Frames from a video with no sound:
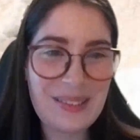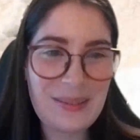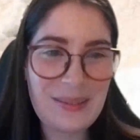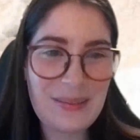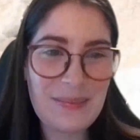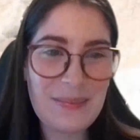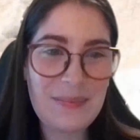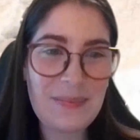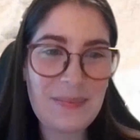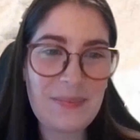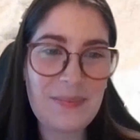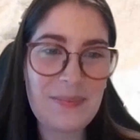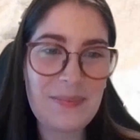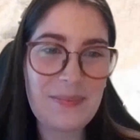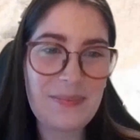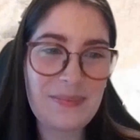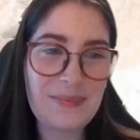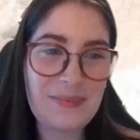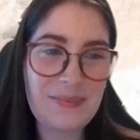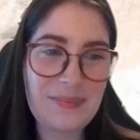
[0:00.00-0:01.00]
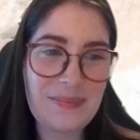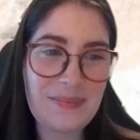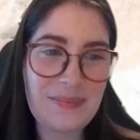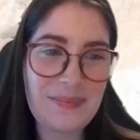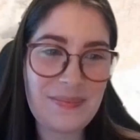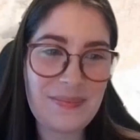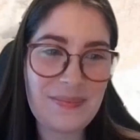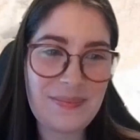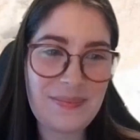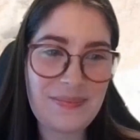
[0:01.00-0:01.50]

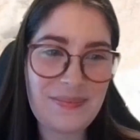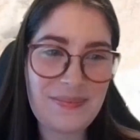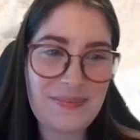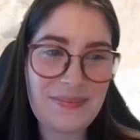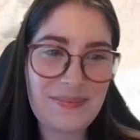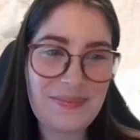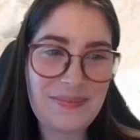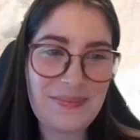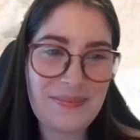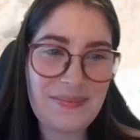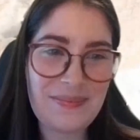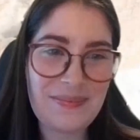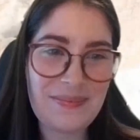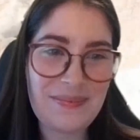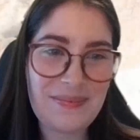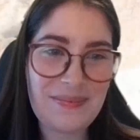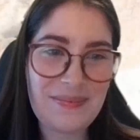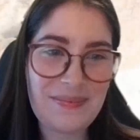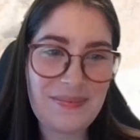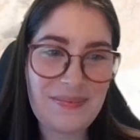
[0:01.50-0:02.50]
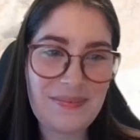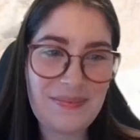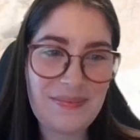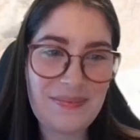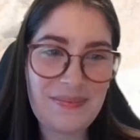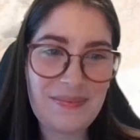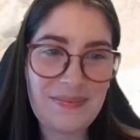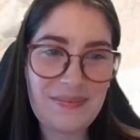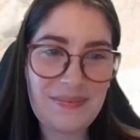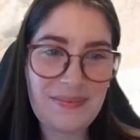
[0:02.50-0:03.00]

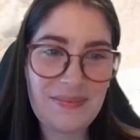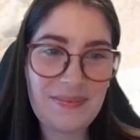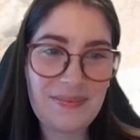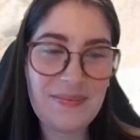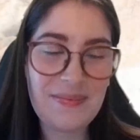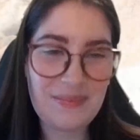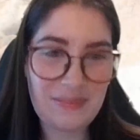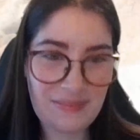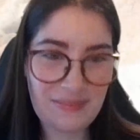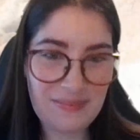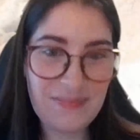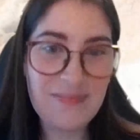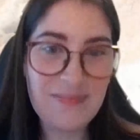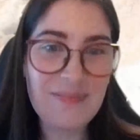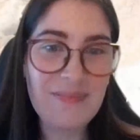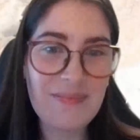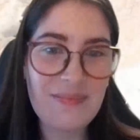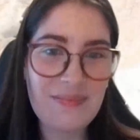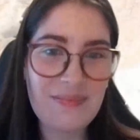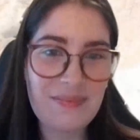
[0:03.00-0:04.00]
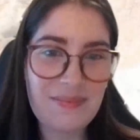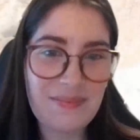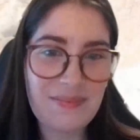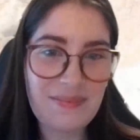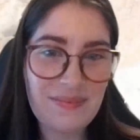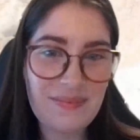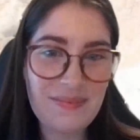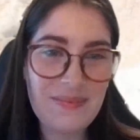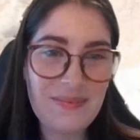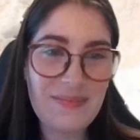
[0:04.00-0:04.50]

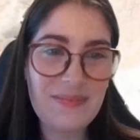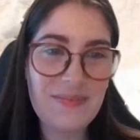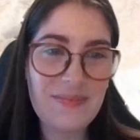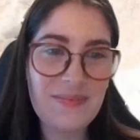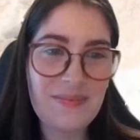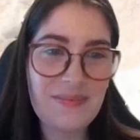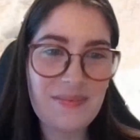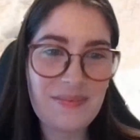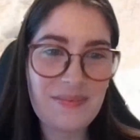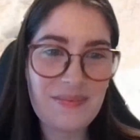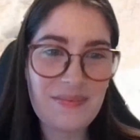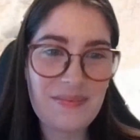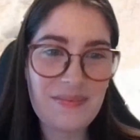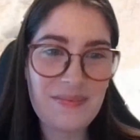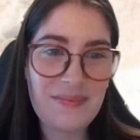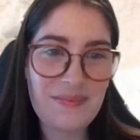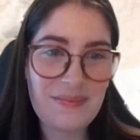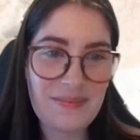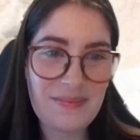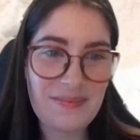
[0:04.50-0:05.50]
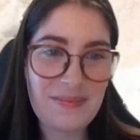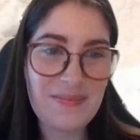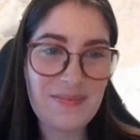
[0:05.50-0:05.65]
No words are spoken by the person on screen.